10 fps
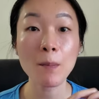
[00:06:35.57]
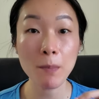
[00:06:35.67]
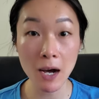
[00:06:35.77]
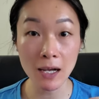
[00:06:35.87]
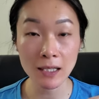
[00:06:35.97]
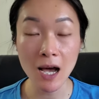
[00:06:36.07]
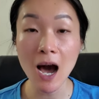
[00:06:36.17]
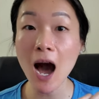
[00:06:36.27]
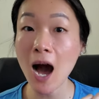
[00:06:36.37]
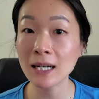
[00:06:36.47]
But
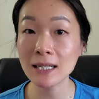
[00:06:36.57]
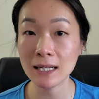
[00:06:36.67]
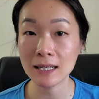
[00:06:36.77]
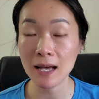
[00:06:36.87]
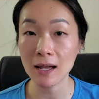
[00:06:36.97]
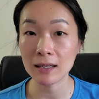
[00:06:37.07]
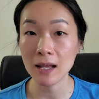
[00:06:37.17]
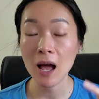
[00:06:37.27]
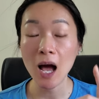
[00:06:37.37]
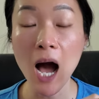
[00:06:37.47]
other than that,
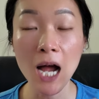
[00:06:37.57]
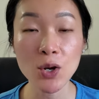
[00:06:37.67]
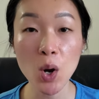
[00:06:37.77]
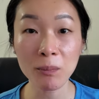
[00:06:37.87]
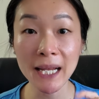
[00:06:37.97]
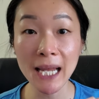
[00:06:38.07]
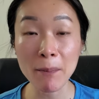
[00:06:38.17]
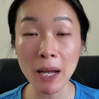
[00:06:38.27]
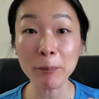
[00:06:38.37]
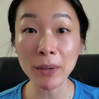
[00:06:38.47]
I normally
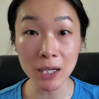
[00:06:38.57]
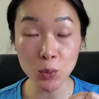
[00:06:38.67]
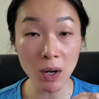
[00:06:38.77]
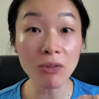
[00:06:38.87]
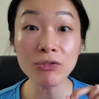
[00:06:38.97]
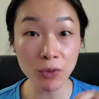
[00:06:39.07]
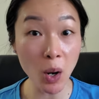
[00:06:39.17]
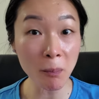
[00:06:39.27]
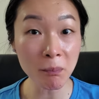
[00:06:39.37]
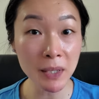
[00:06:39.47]
get my B twelve
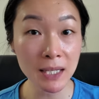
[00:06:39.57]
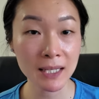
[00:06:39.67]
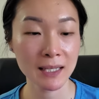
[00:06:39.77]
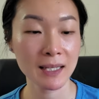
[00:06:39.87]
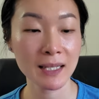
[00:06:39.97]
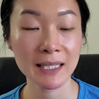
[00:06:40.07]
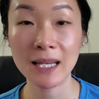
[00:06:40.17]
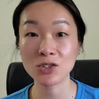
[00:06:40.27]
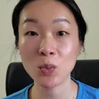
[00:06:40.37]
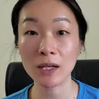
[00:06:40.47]
from,
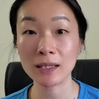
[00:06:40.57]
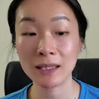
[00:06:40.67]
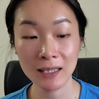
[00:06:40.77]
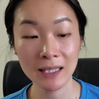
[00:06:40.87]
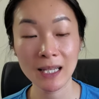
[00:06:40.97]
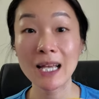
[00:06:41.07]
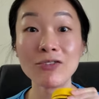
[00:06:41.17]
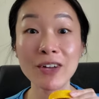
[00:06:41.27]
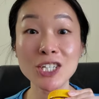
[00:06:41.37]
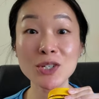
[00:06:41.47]
guess what?
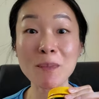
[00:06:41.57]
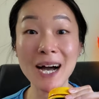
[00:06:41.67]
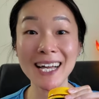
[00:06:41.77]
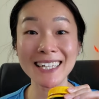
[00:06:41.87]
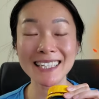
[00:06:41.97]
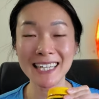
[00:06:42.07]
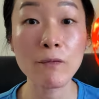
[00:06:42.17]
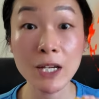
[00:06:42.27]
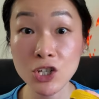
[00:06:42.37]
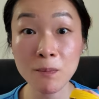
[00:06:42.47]
Vegemite.
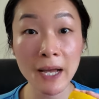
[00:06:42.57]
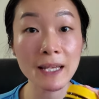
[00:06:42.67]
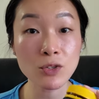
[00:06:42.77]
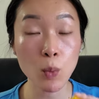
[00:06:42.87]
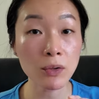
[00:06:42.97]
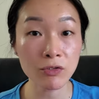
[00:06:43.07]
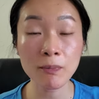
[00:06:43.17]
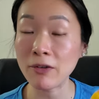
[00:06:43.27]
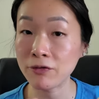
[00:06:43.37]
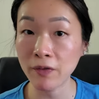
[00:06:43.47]
Vegemite is one of
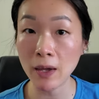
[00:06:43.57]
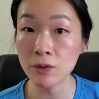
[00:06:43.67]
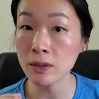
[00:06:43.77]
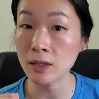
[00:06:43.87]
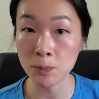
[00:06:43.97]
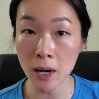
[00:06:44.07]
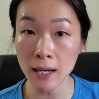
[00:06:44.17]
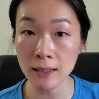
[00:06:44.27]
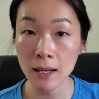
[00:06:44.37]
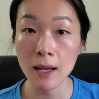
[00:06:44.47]
my favorite spread.